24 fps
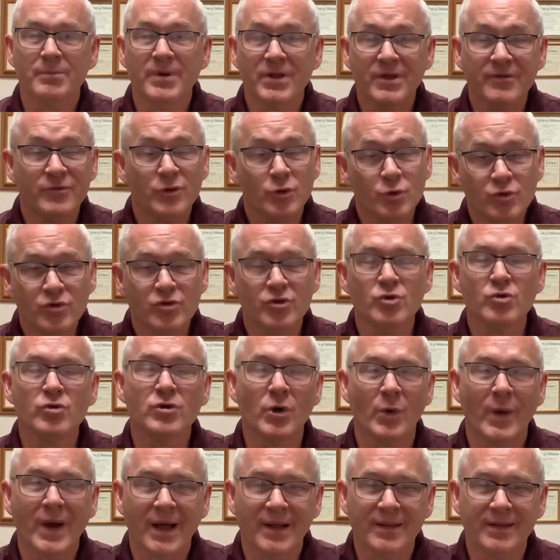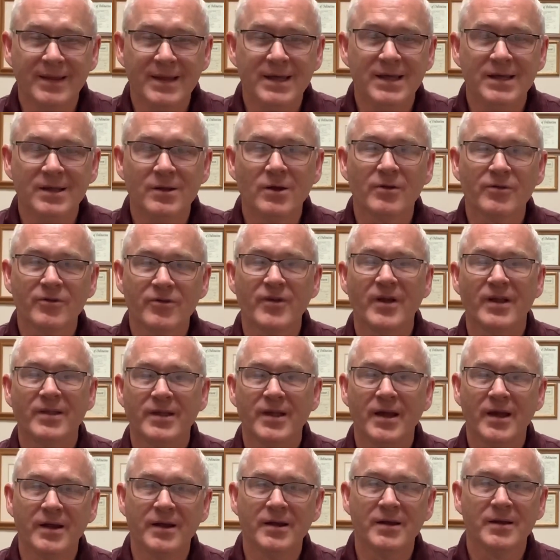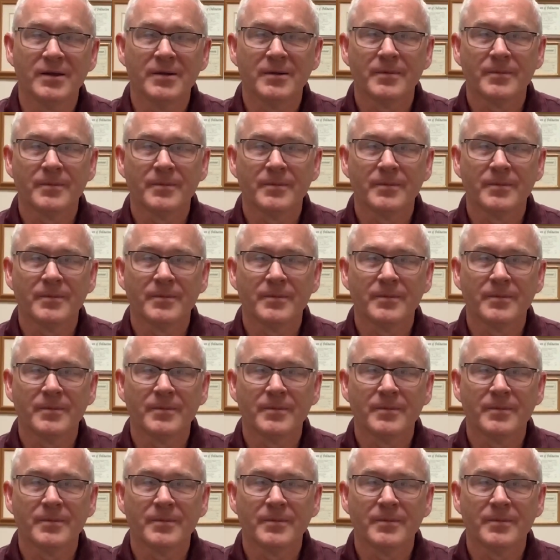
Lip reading: But if you do go out and eat on Sunday,